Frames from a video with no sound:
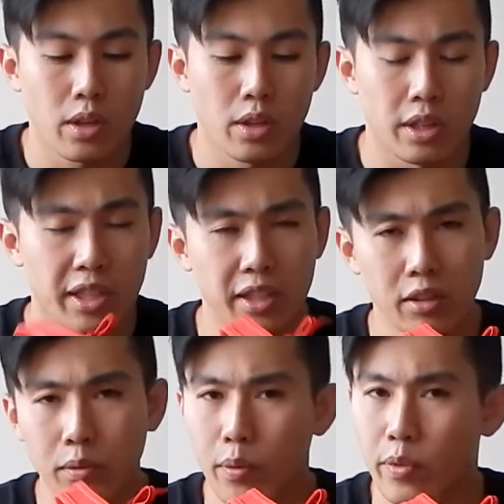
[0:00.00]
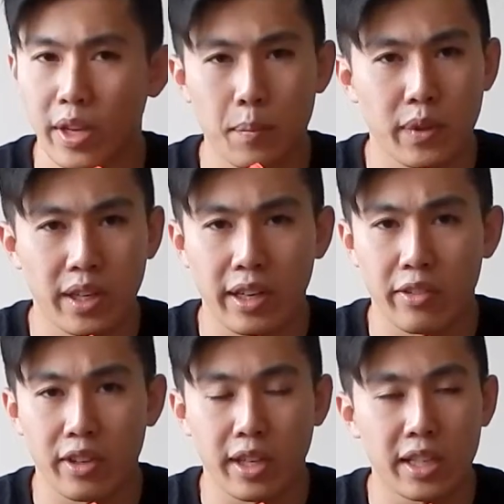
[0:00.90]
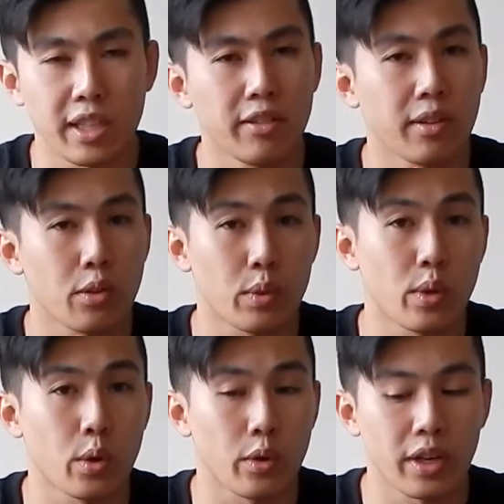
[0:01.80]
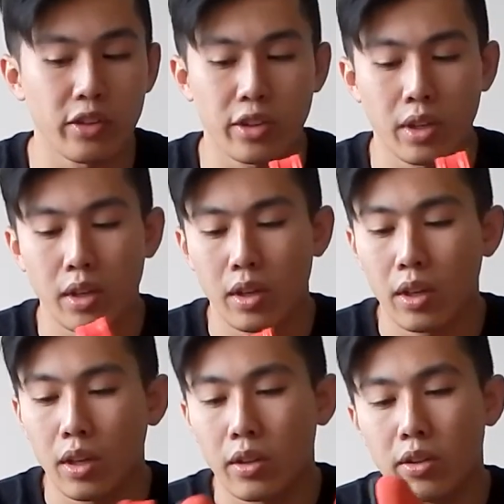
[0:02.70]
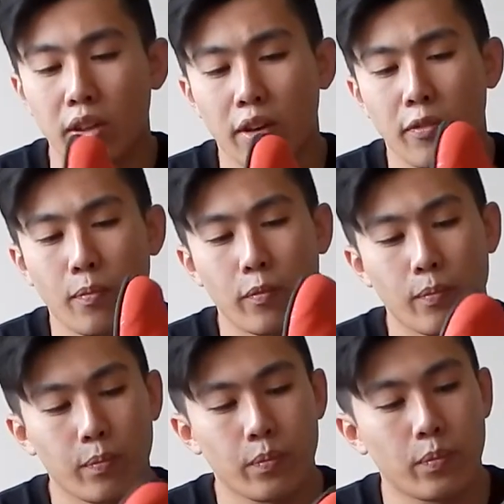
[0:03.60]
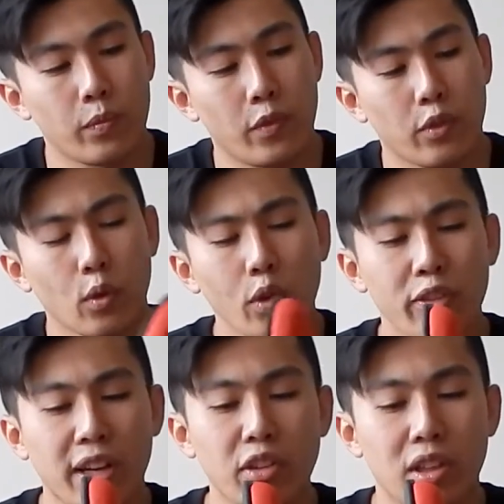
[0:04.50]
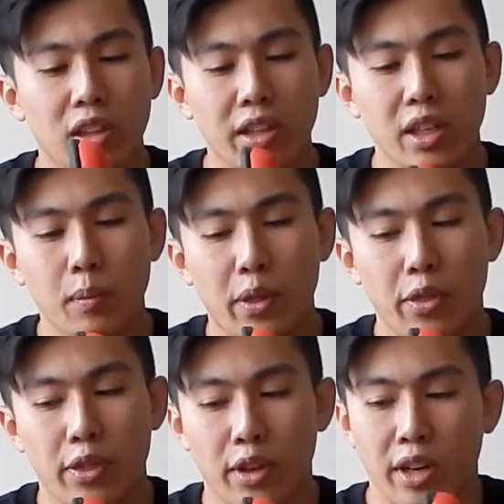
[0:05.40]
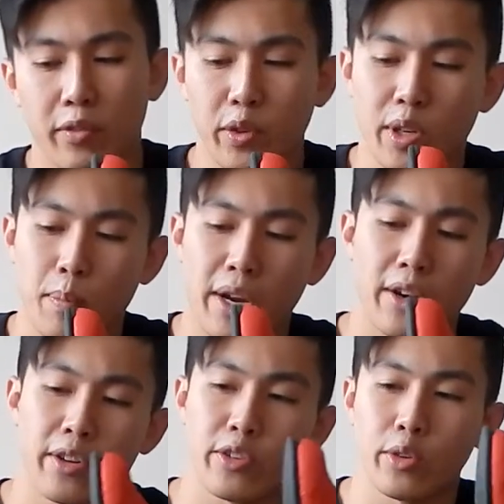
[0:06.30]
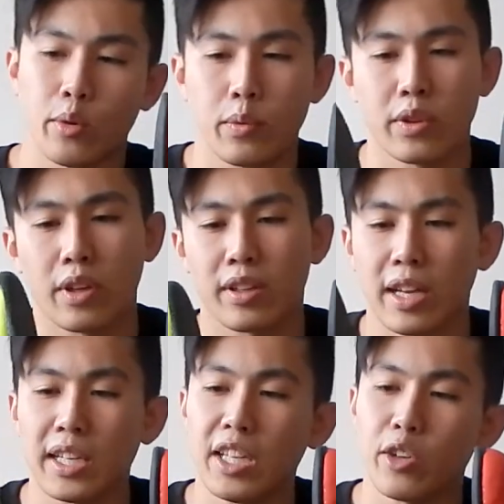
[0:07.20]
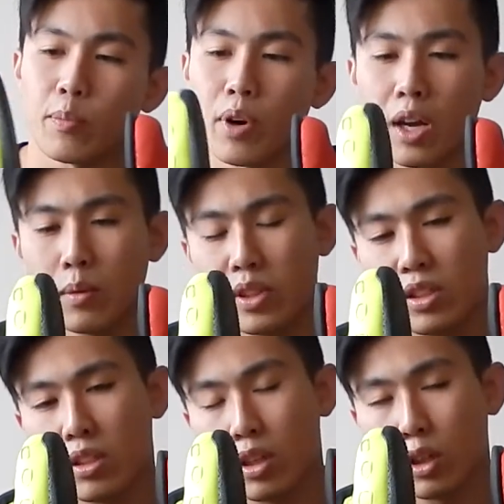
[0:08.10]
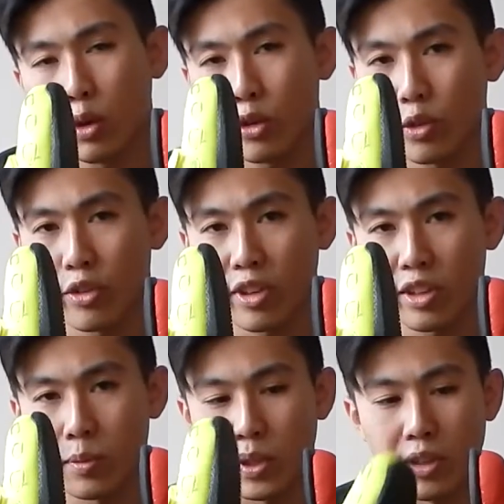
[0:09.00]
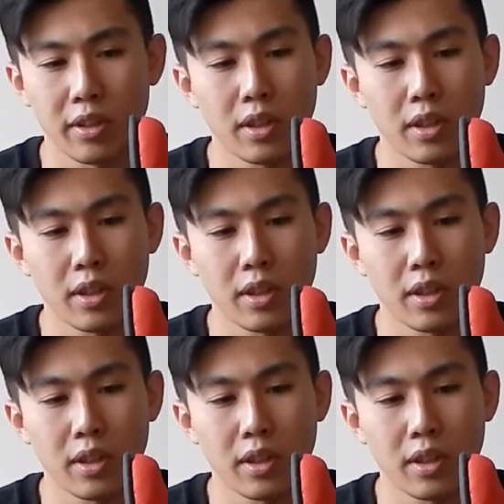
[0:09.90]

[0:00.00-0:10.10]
The heel, same thing as the Nikes, 3/4 inch. The sole is actually a little bit thinner. If you compare the two, the Nike is probably close to 1 centimeter,